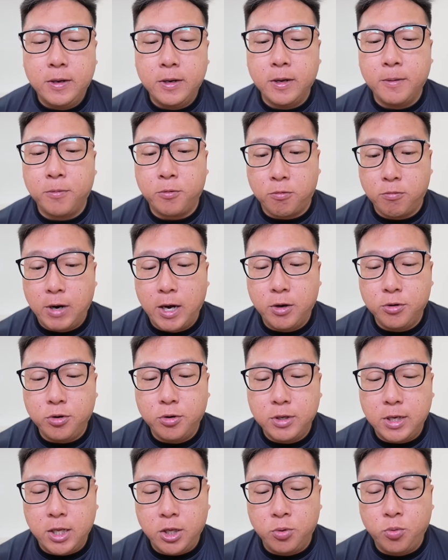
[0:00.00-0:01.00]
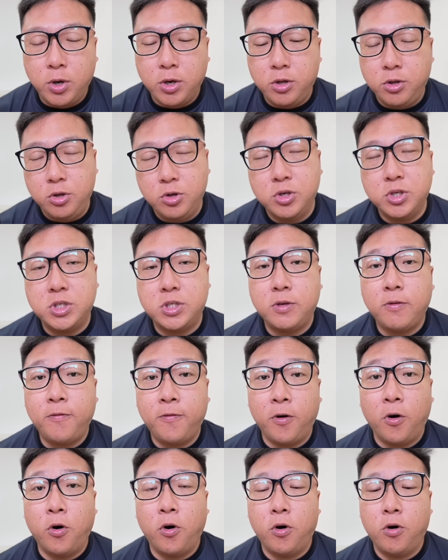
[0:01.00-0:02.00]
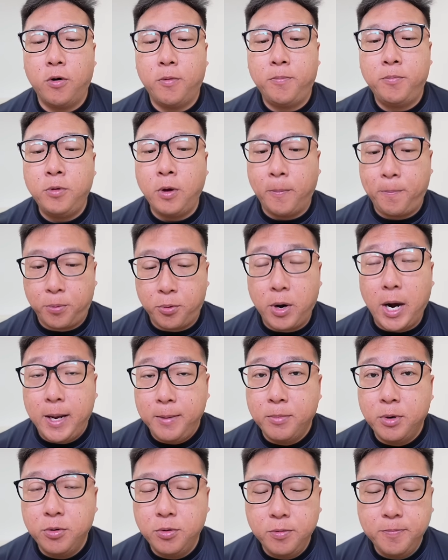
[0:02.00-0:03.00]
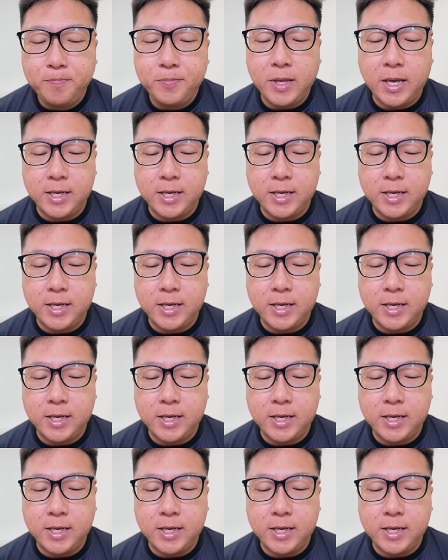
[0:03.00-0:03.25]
the Groudon that you want to use for your Primal,